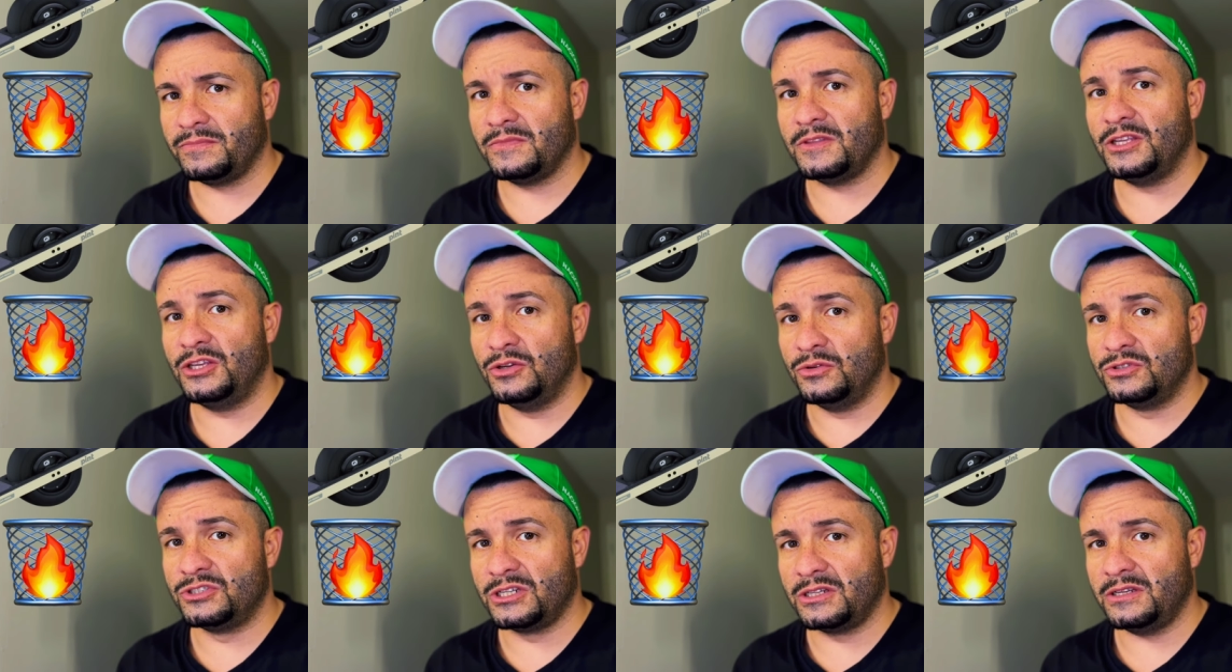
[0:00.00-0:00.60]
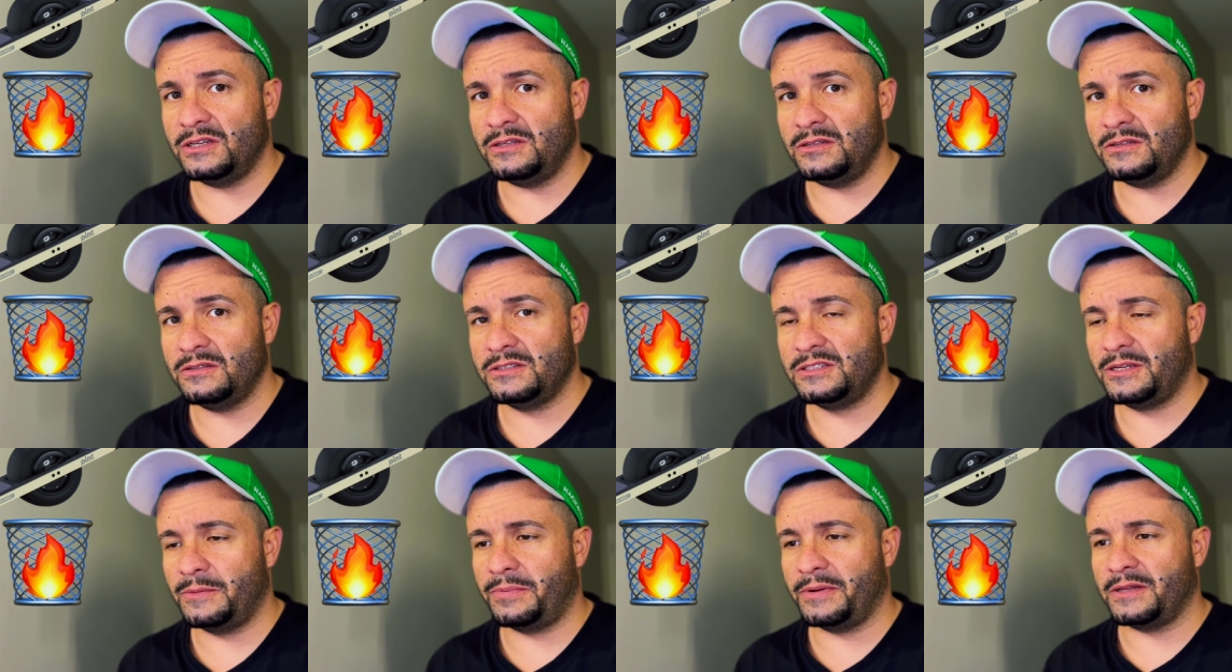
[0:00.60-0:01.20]
Usually,
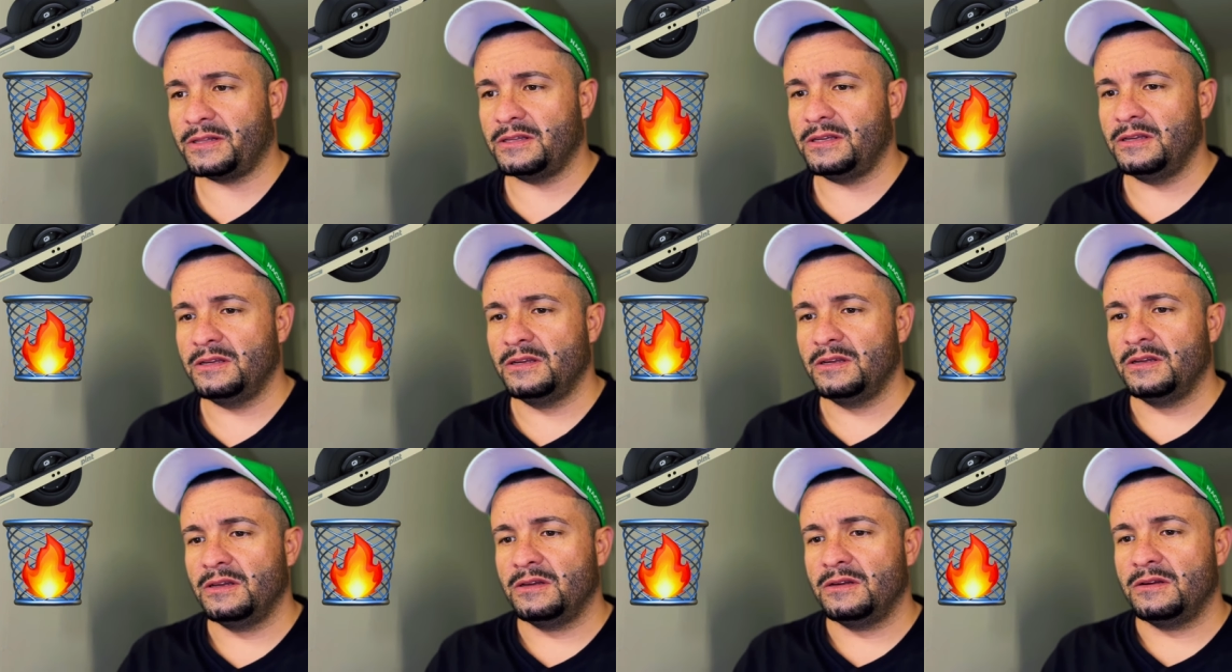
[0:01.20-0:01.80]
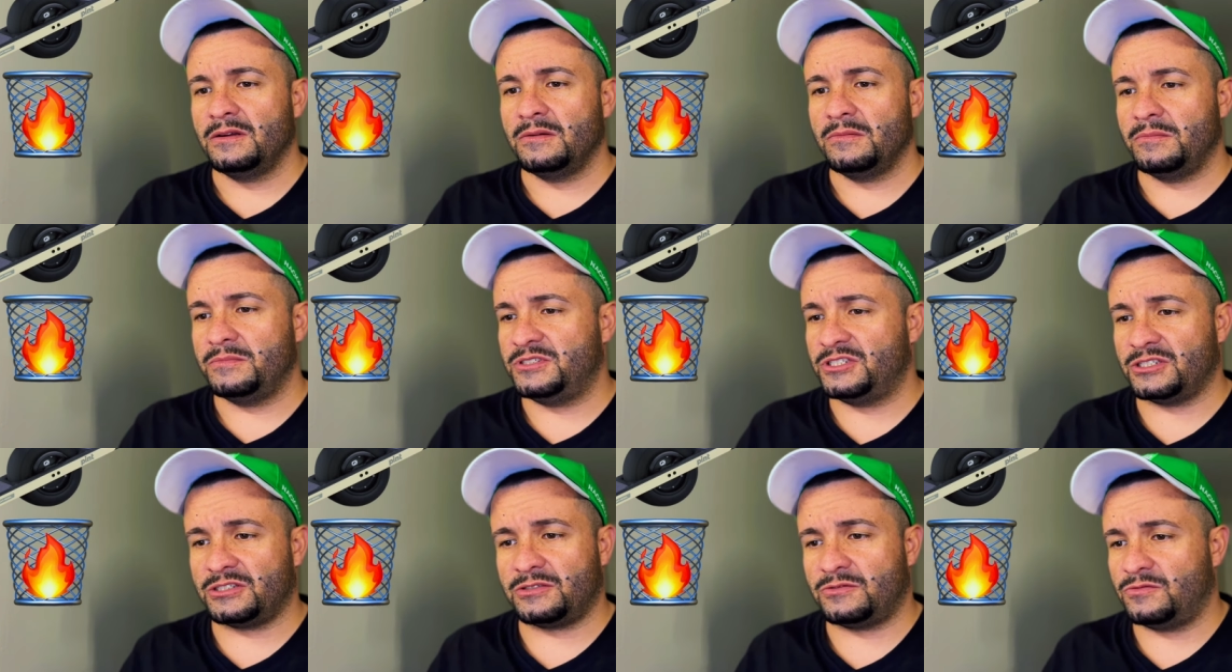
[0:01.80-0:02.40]
typically,
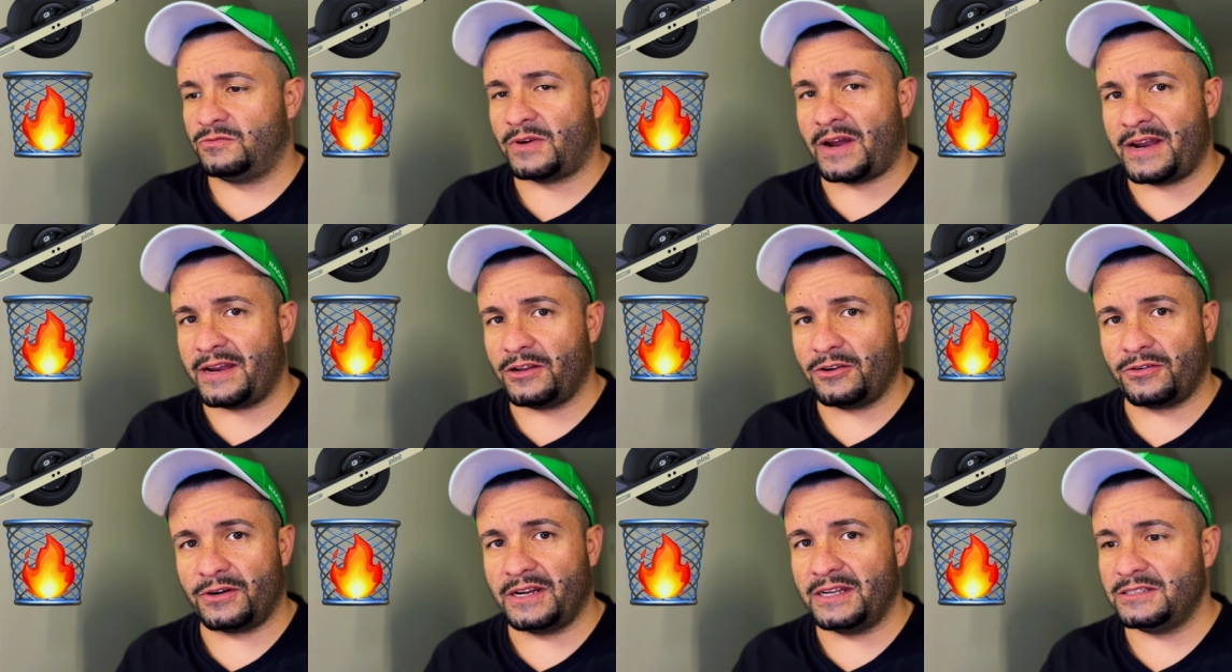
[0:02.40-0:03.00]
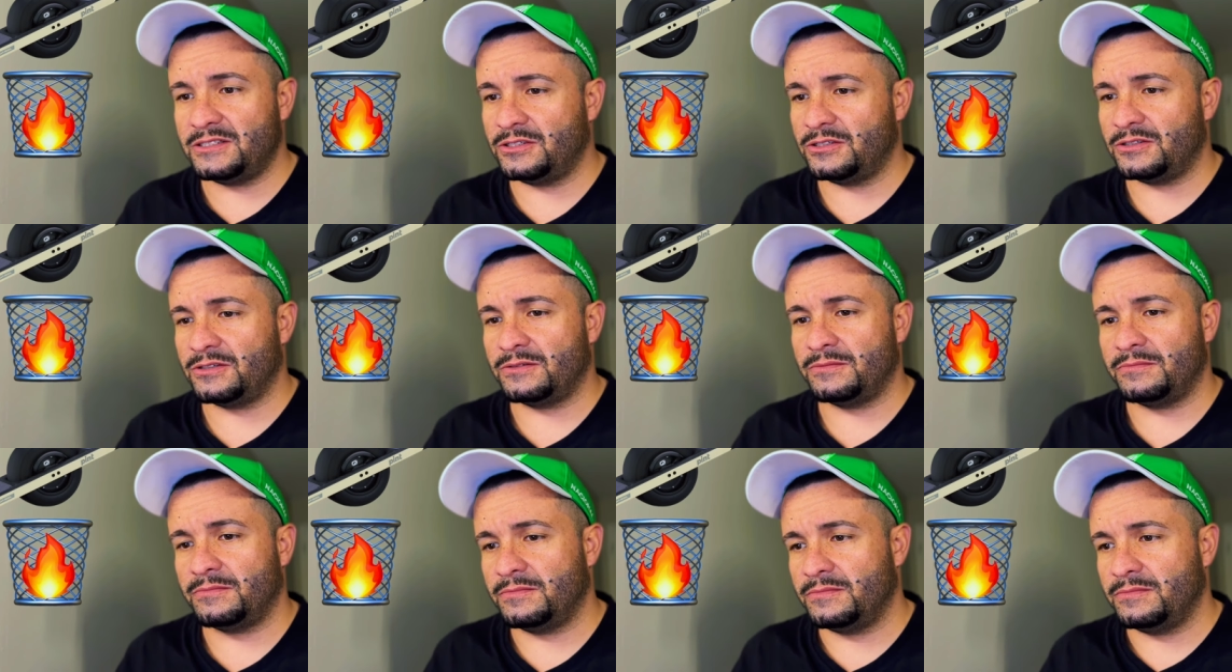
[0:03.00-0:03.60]
just riding crazy or.